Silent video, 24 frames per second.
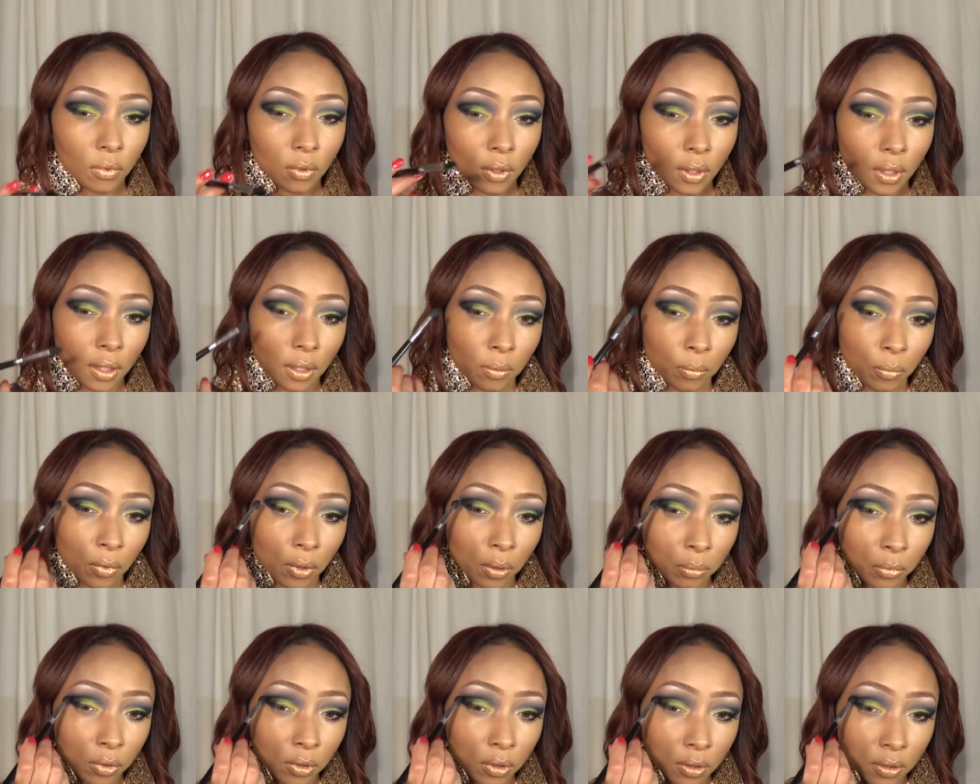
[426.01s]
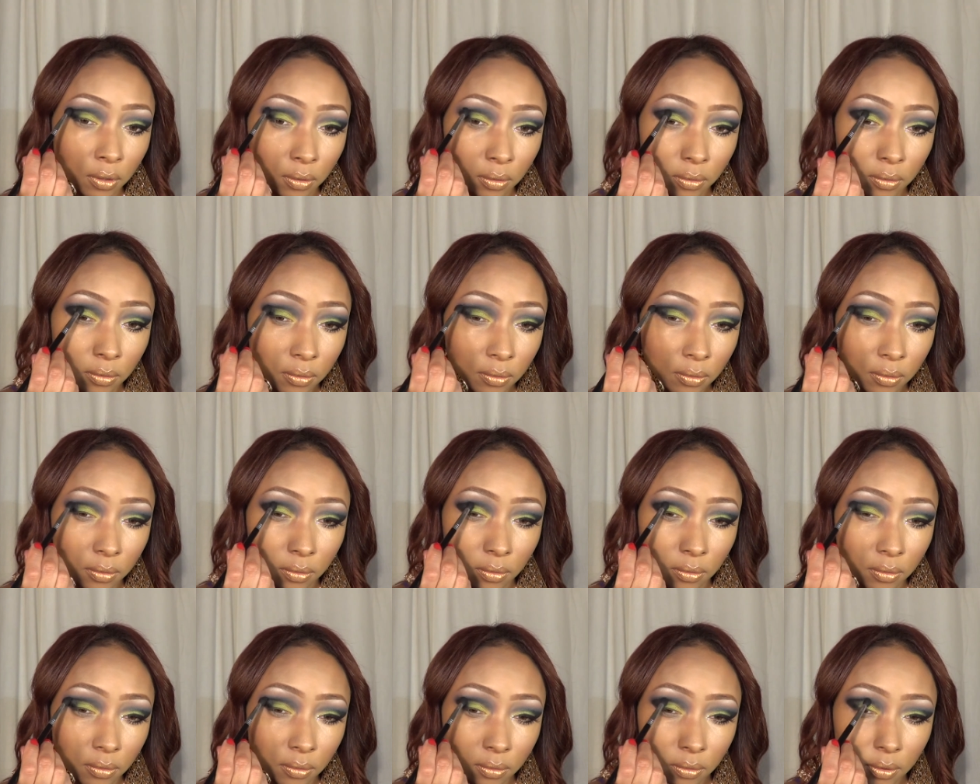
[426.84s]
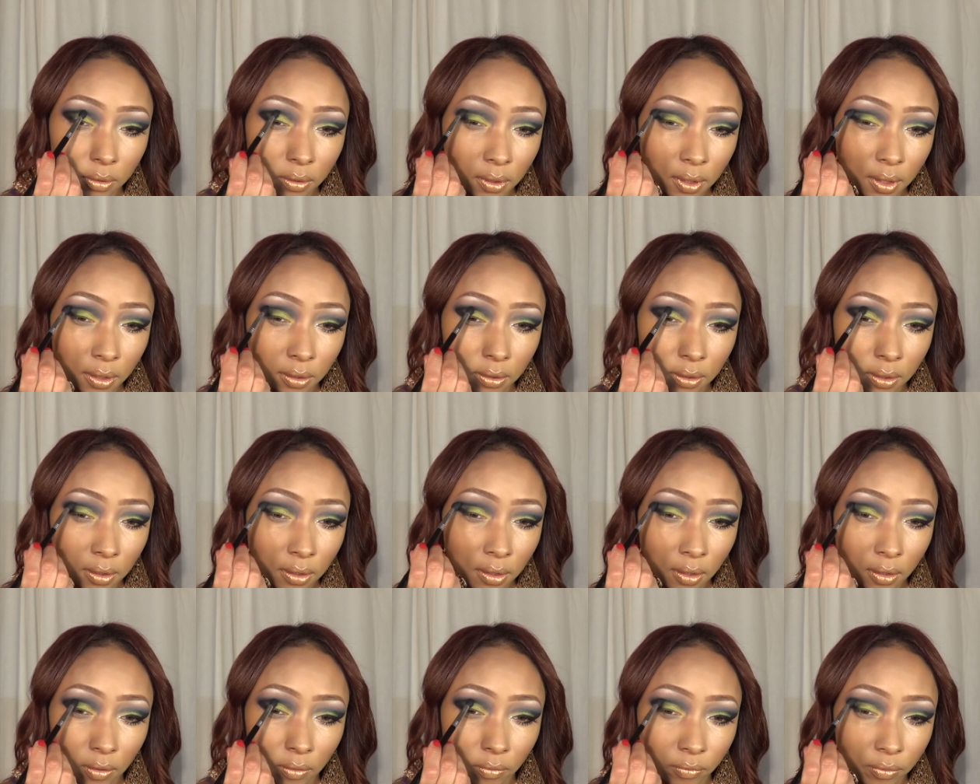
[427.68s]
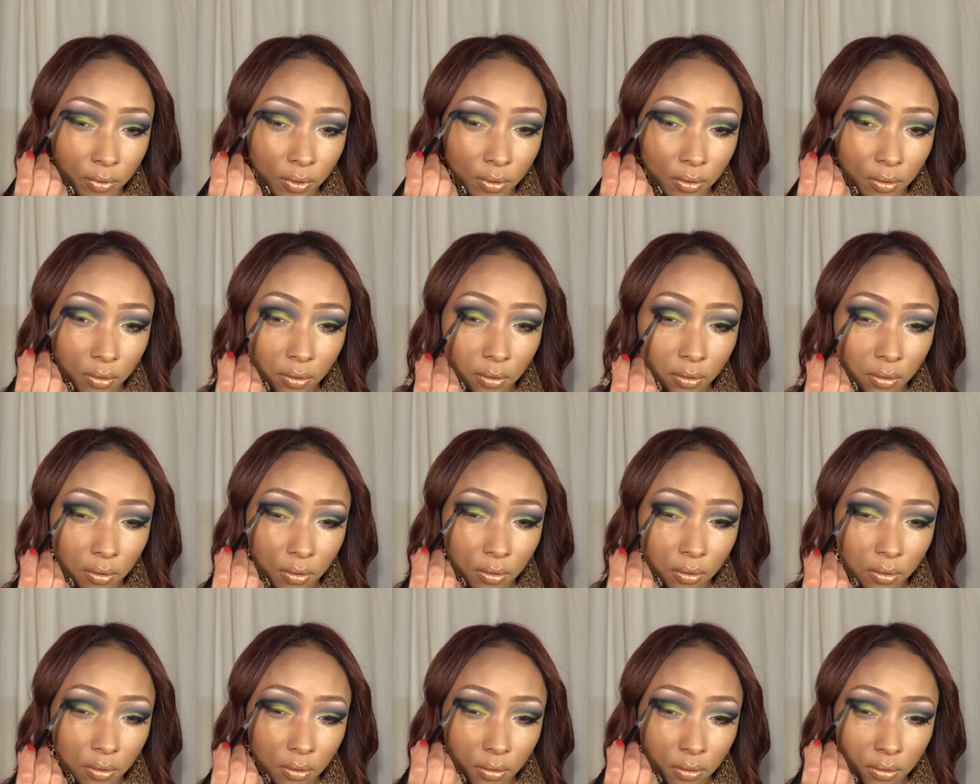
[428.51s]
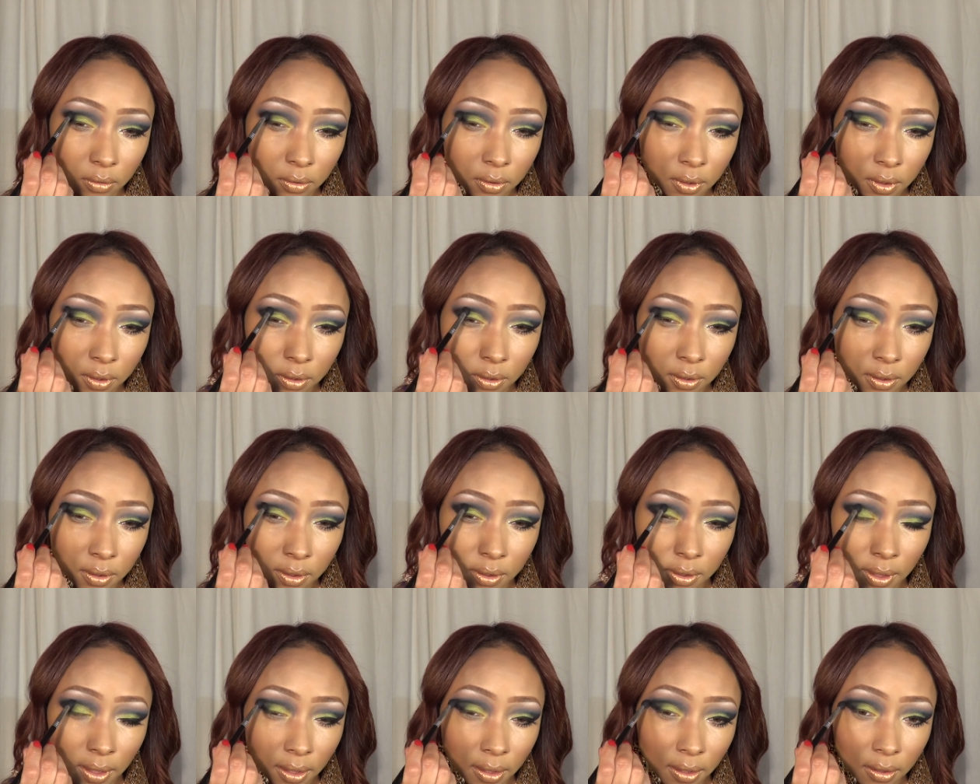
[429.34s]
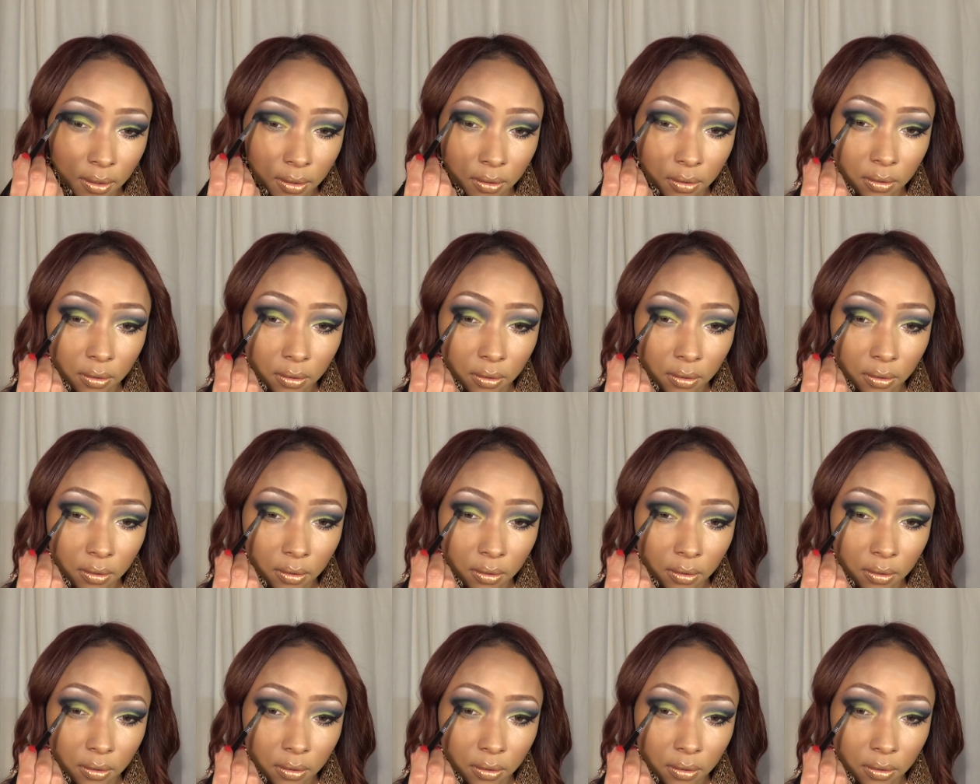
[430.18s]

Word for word: And one more dusting over just to set it.